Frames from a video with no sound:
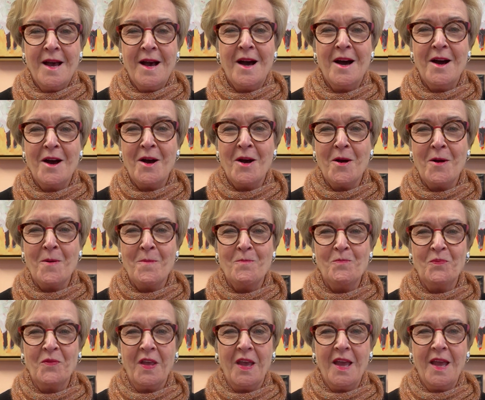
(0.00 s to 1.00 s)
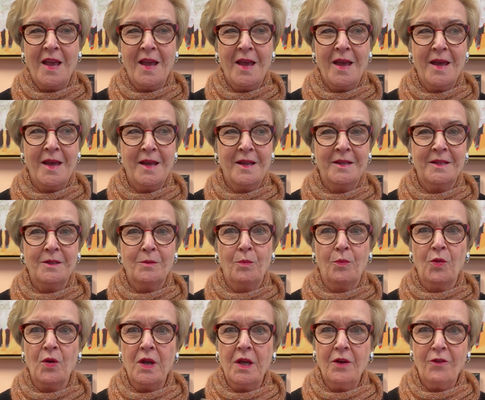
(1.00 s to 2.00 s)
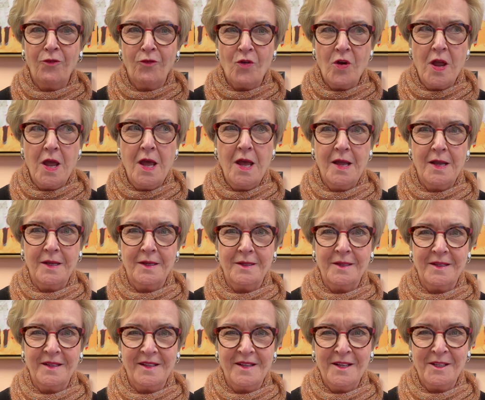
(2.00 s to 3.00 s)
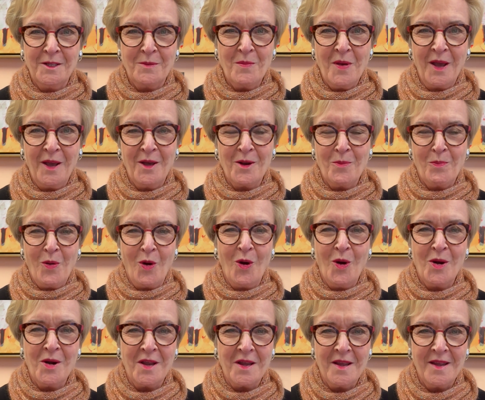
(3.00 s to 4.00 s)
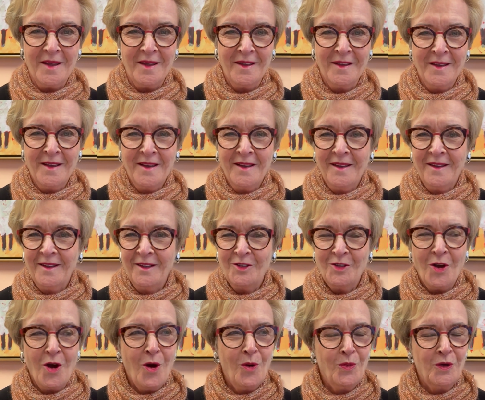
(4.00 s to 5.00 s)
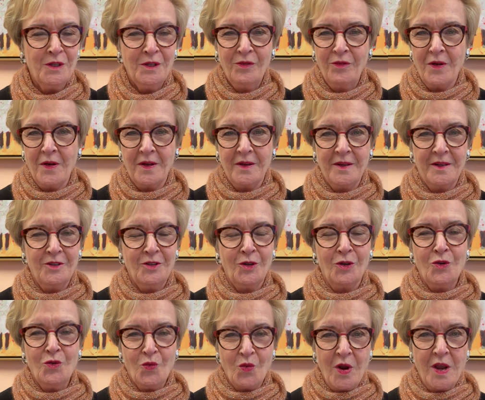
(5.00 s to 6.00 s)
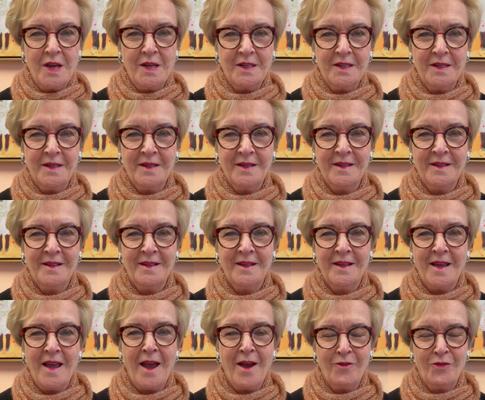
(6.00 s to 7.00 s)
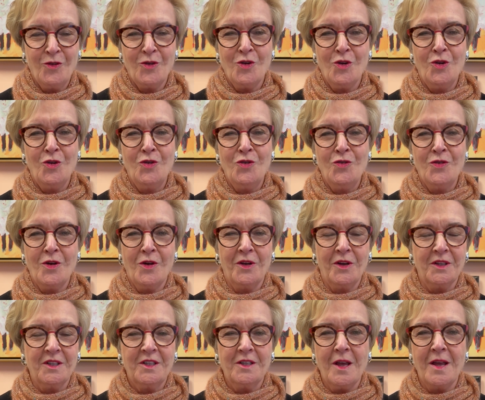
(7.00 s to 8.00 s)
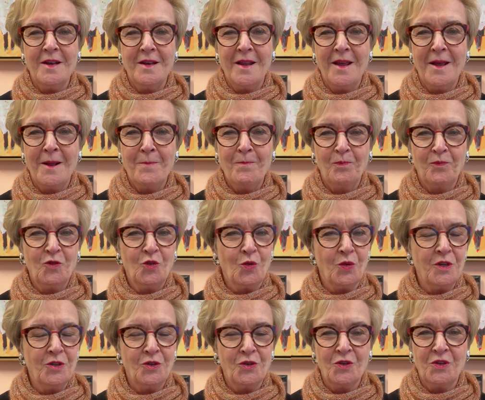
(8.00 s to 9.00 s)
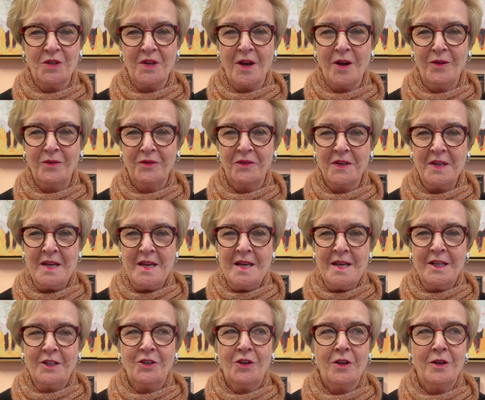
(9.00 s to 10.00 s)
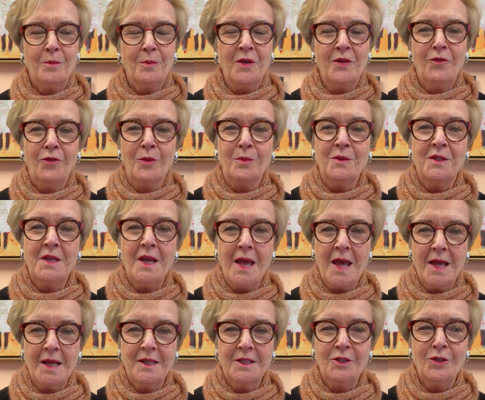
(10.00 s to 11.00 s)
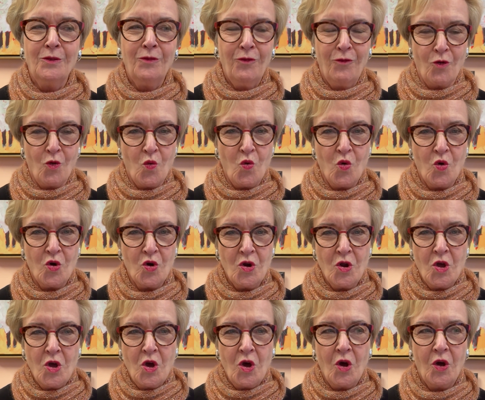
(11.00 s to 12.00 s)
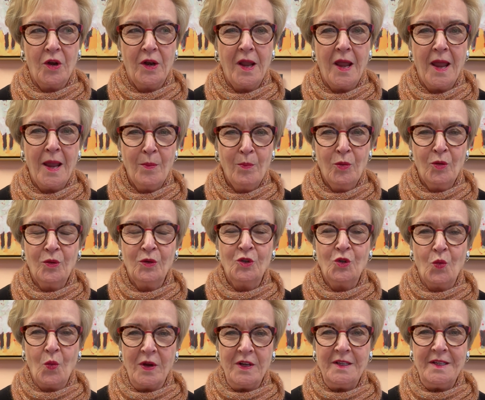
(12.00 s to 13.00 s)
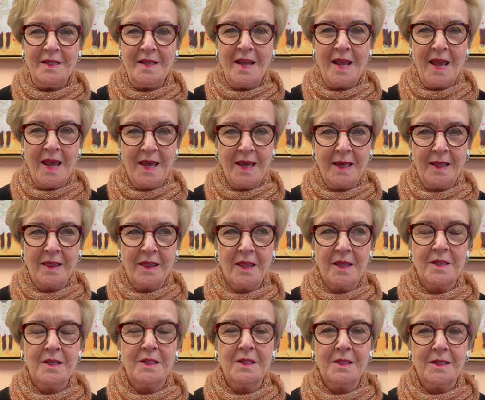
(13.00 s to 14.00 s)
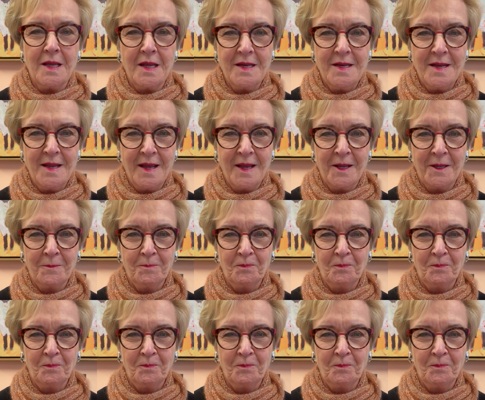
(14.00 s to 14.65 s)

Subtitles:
And bring a friend. Let's make it a party. It's always fun. It's a great afternoon on a Sunday. Treat yourself. It's going to be from 10 to 4 on April 28th, Sunday.